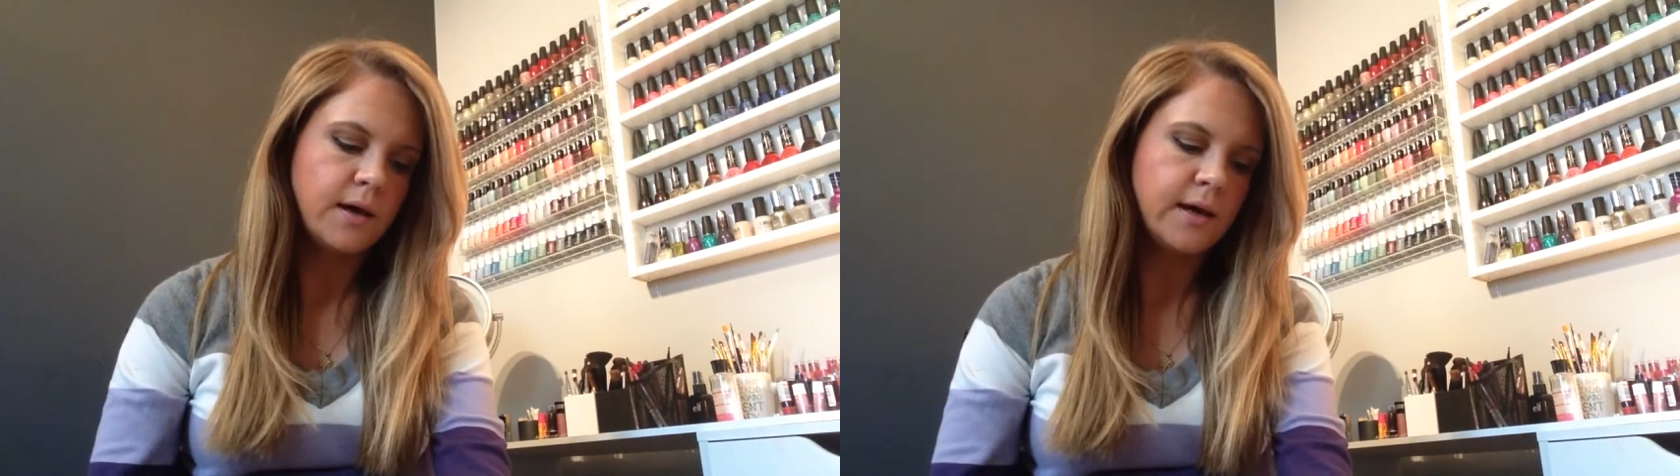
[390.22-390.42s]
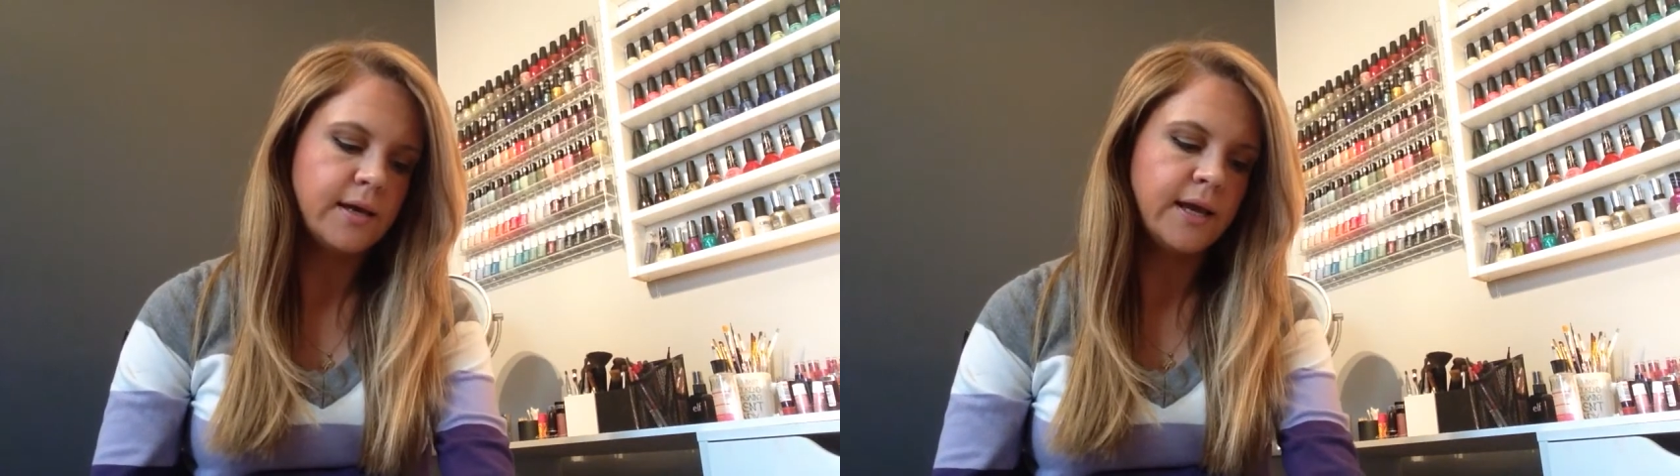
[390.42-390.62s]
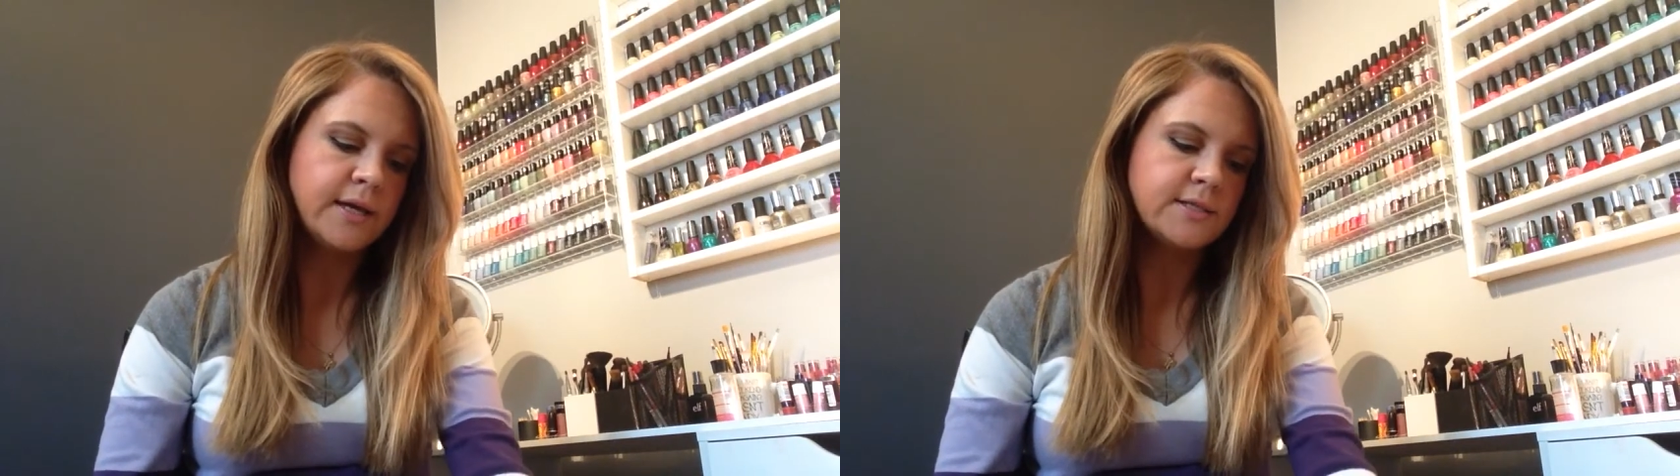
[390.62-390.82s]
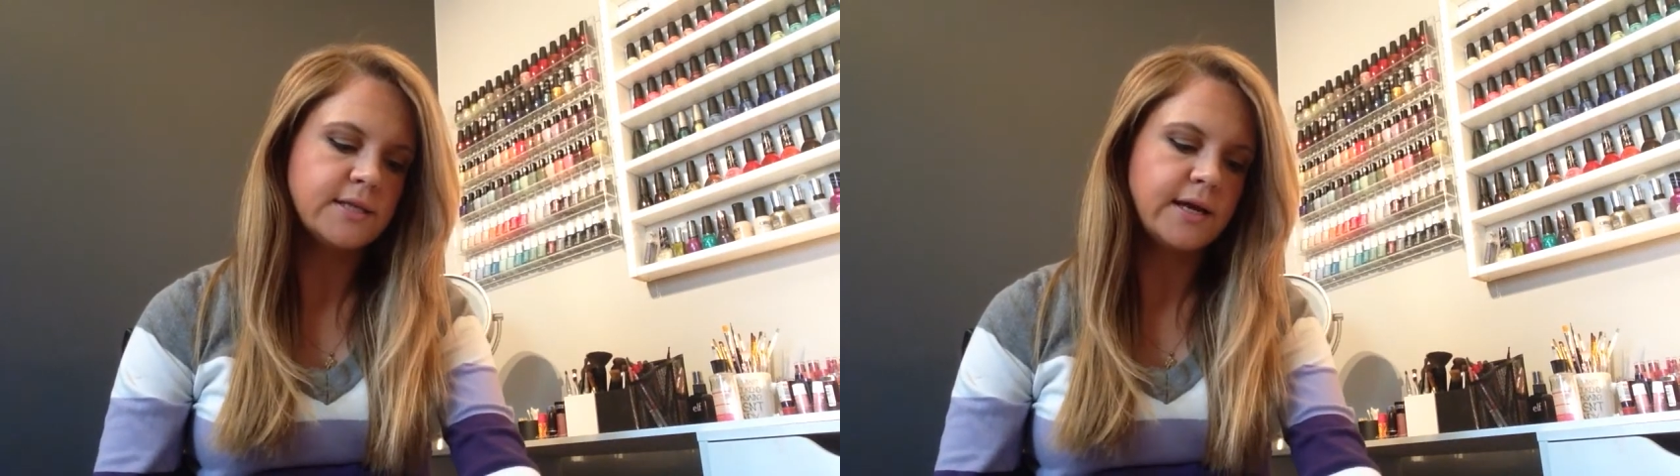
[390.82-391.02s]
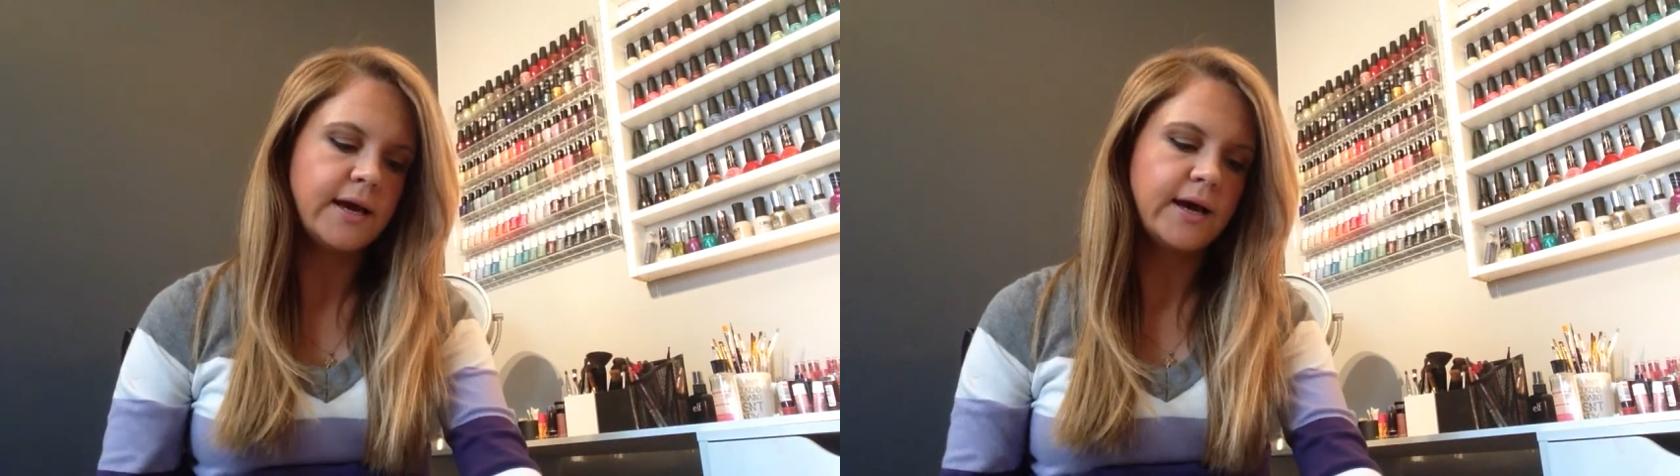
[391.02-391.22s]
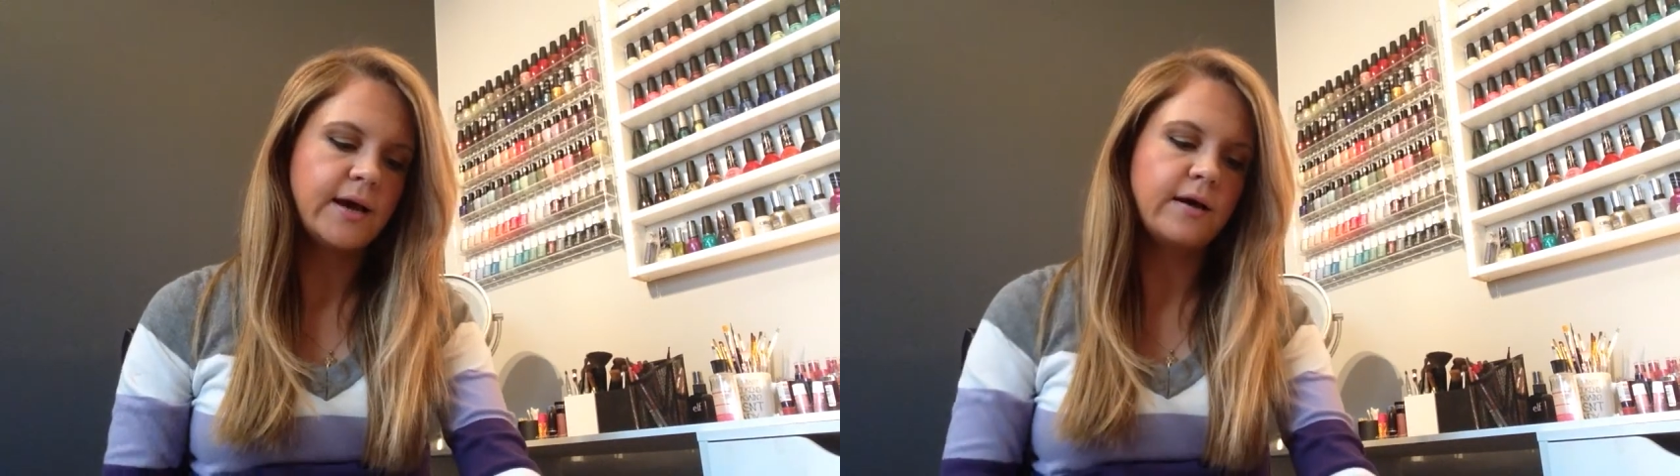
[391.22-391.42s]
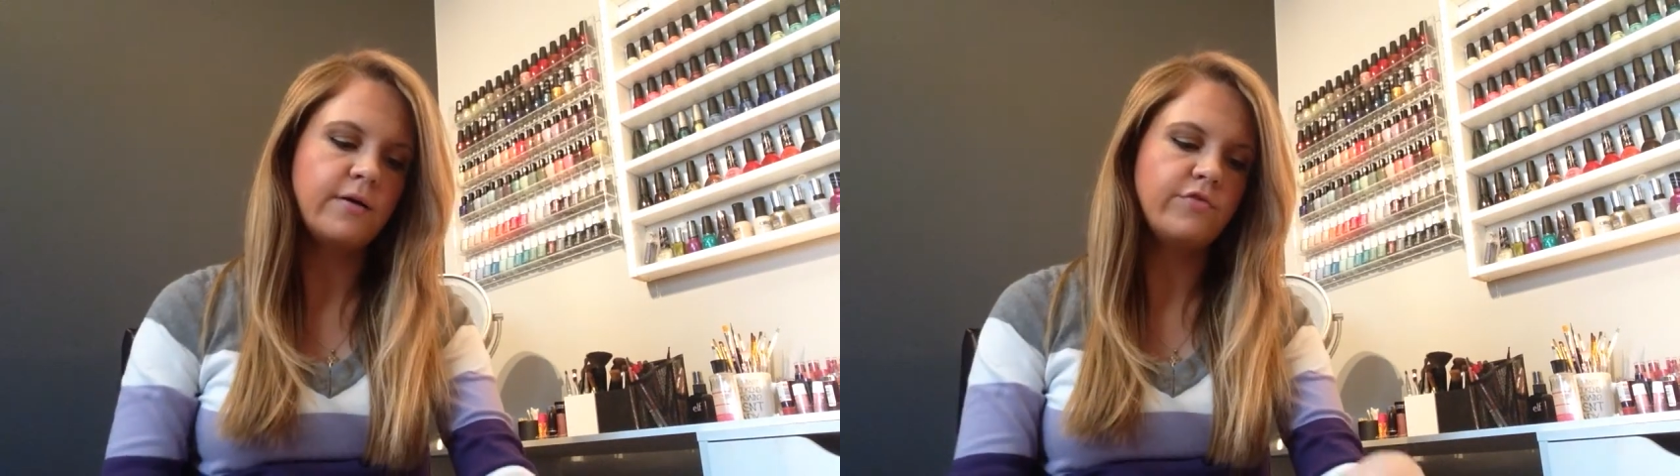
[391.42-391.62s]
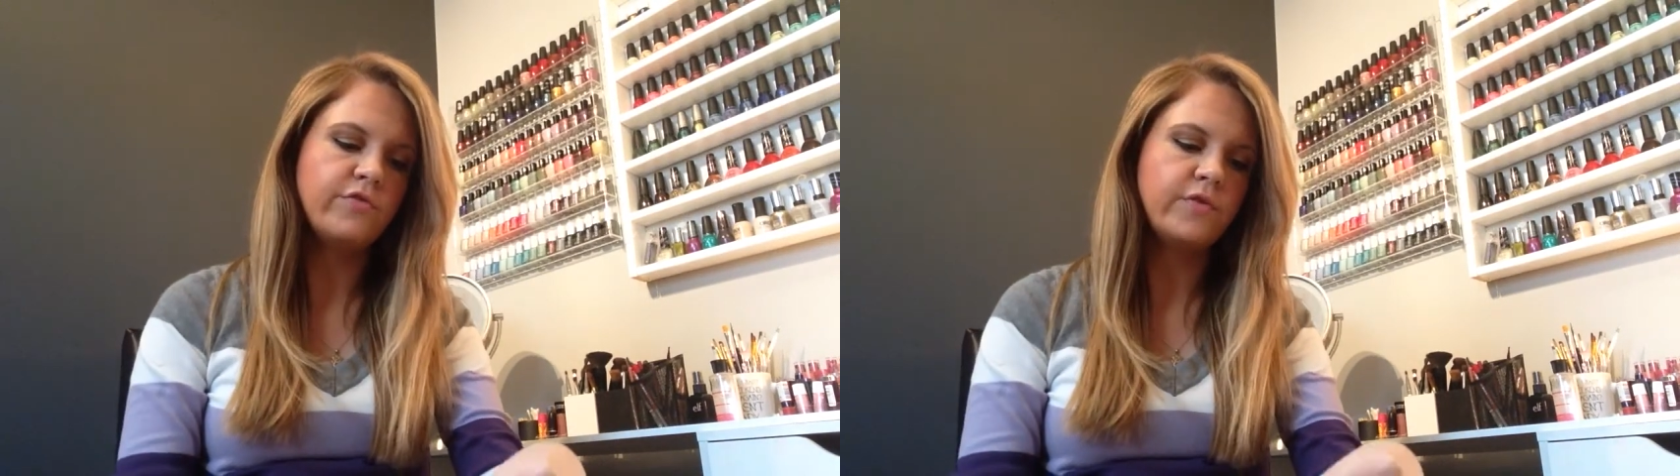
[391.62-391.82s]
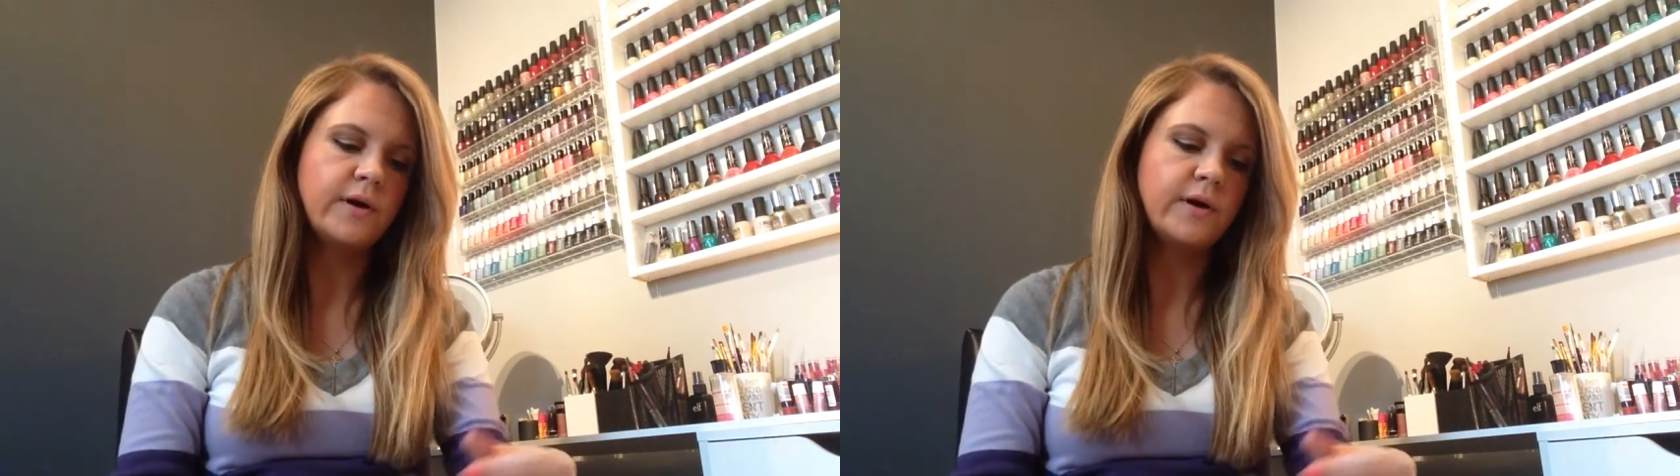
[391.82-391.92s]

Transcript: Next I have